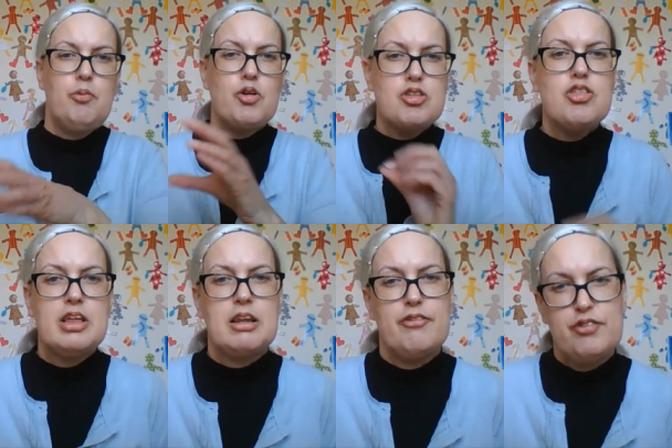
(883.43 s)
What do you
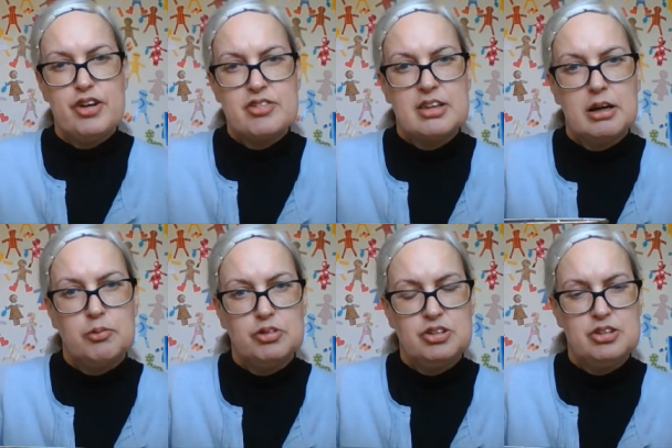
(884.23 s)
think the first thing I
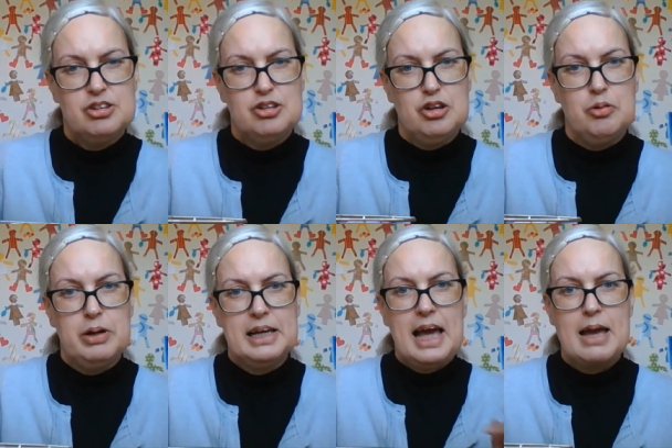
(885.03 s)
wanted to do
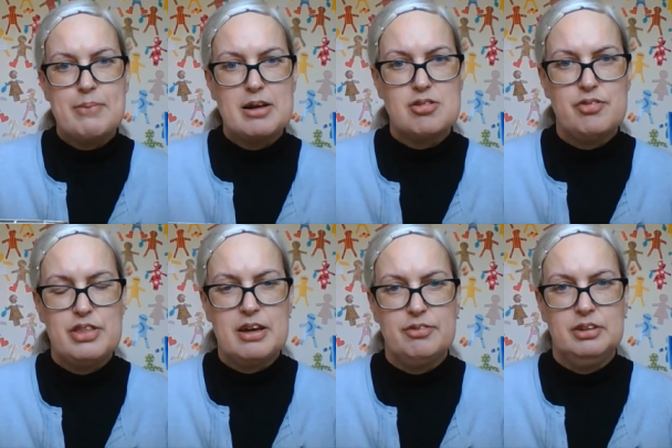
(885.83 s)
when it came out of
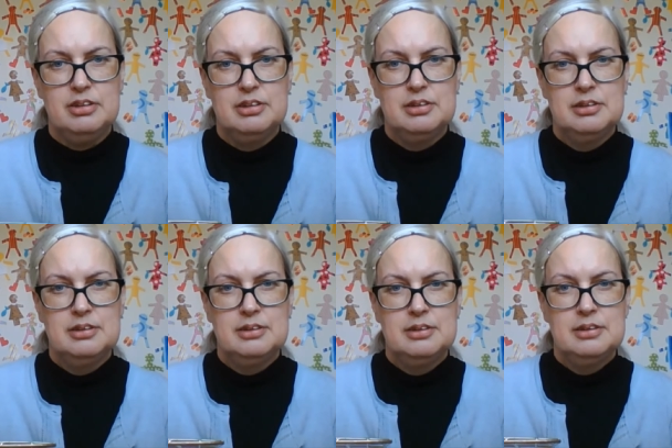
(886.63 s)
the oven?
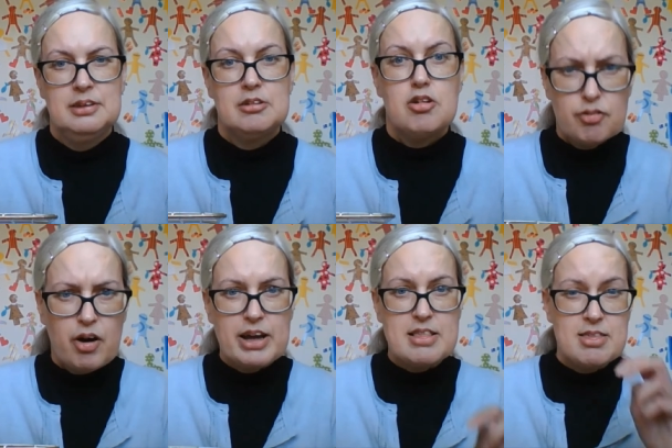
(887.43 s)
You're
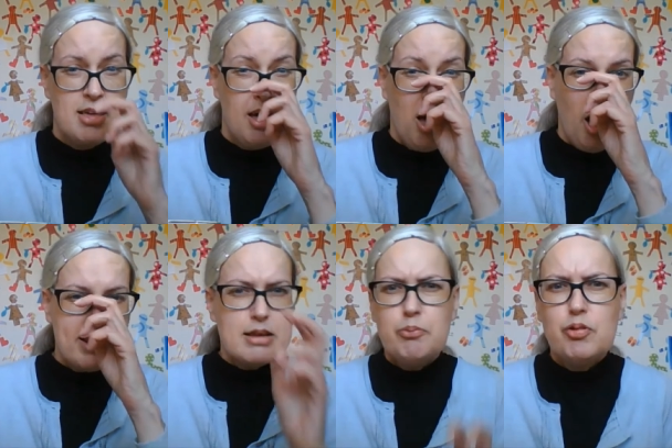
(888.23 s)
right.
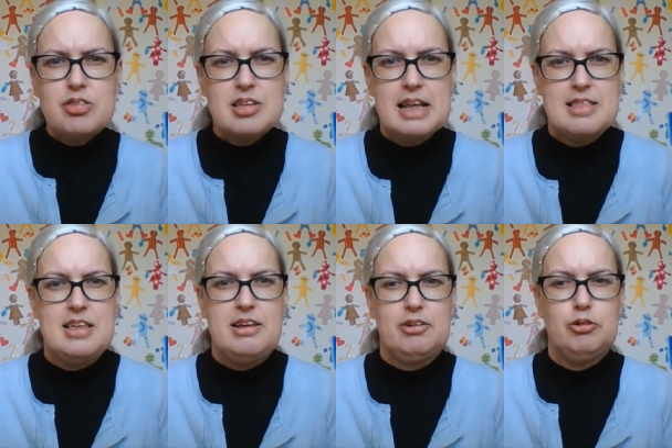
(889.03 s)
I didn't want to let
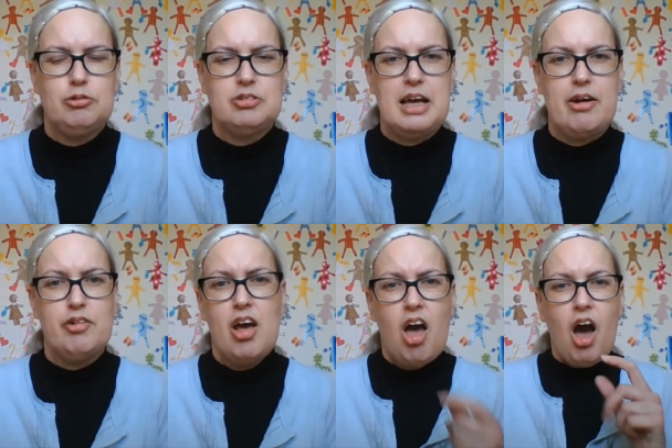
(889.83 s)
it cool
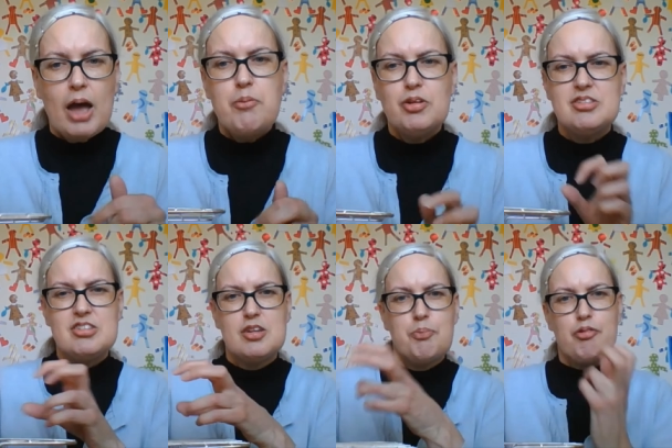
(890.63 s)
down. I
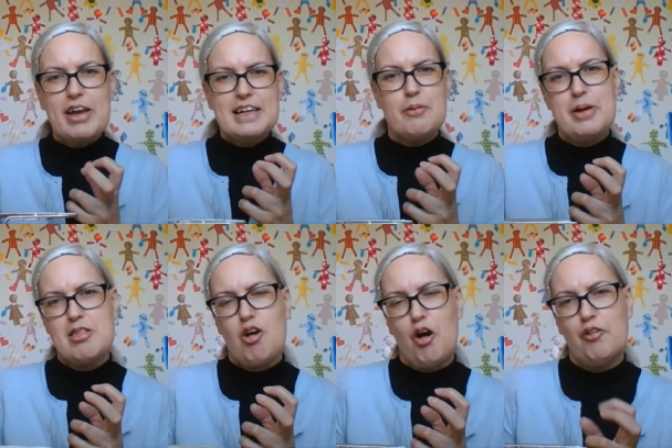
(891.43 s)
wanted to break a
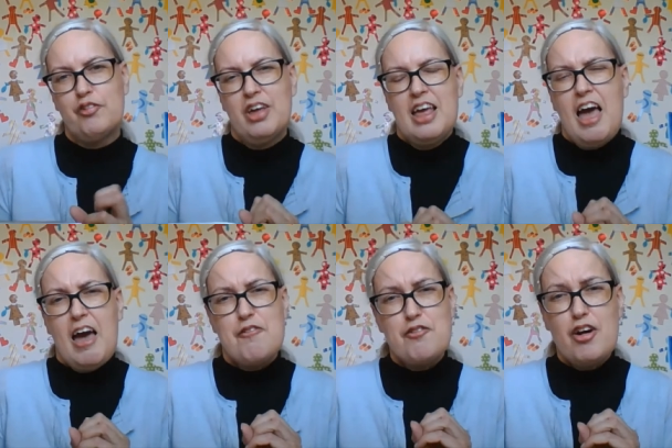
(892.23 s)
bit off
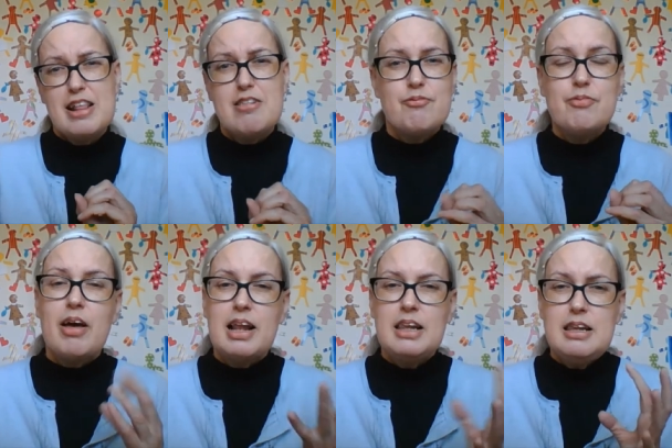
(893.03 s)
and find some
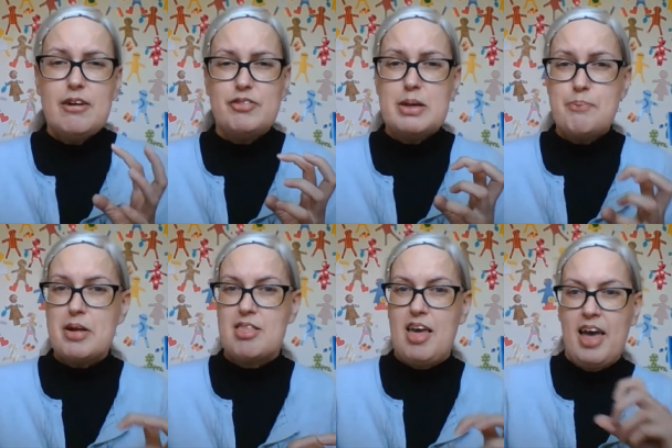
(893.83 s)
lovely
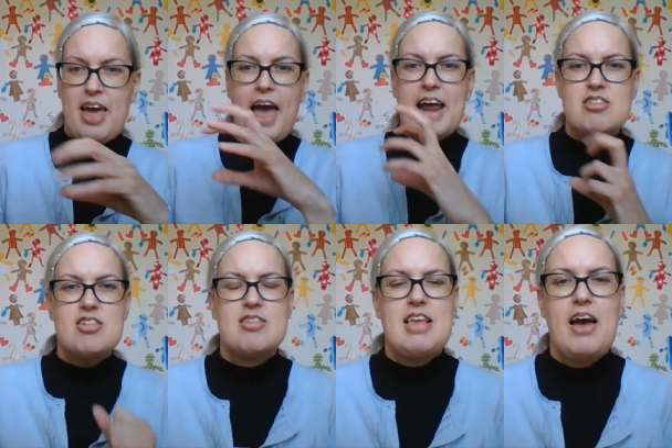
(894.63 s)
butter and
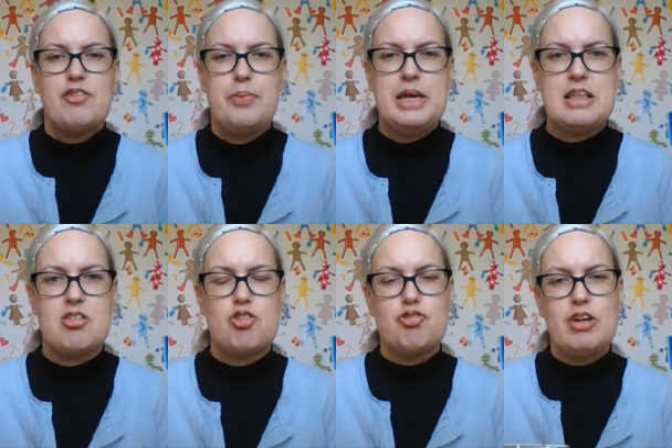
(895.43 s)
just have a
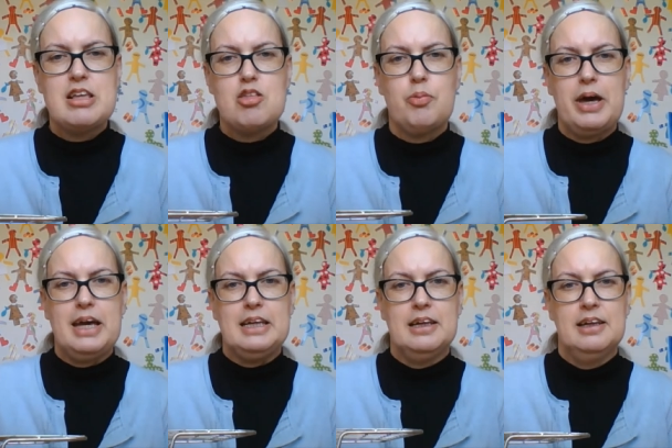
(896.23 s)
piece straight
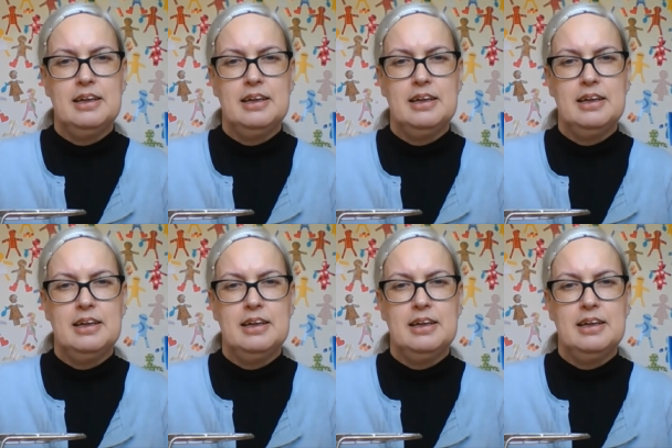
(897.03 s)
away.